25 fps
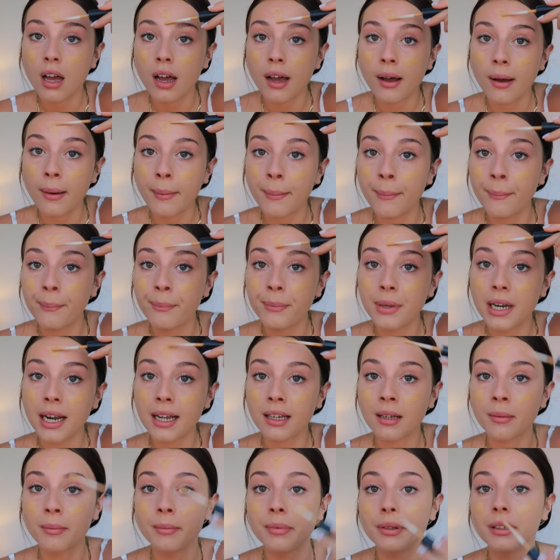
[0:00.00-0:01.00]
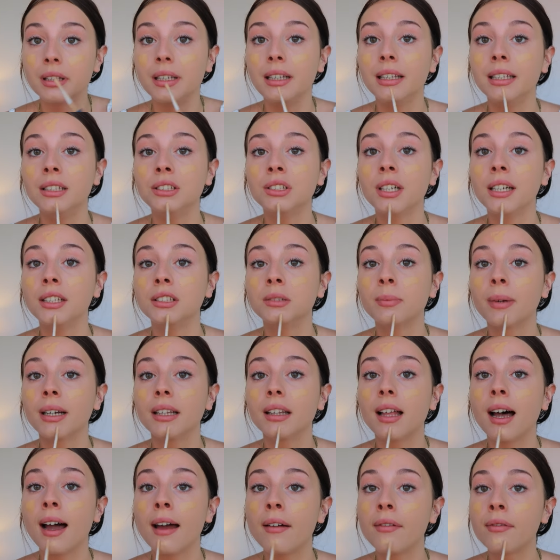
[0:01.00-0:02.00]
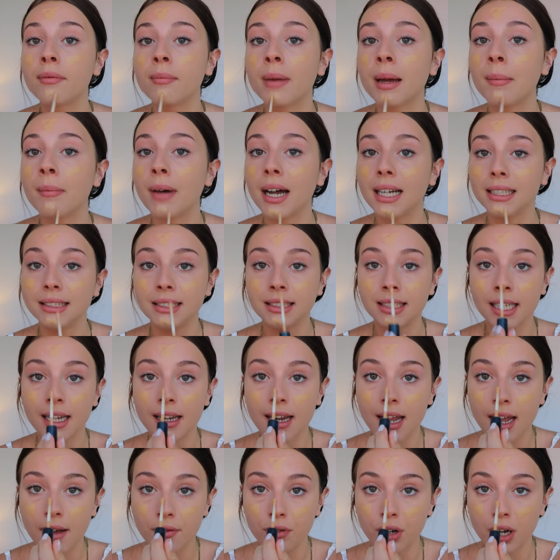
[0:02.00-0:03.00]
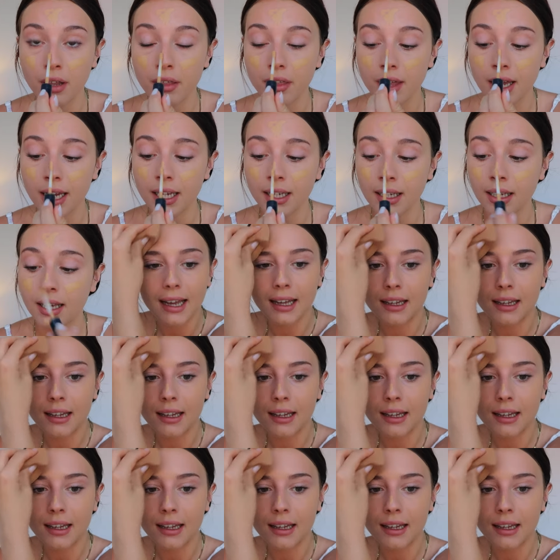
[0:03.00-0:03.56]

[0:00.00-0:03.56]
but I completely changed my life, my mindset, everything.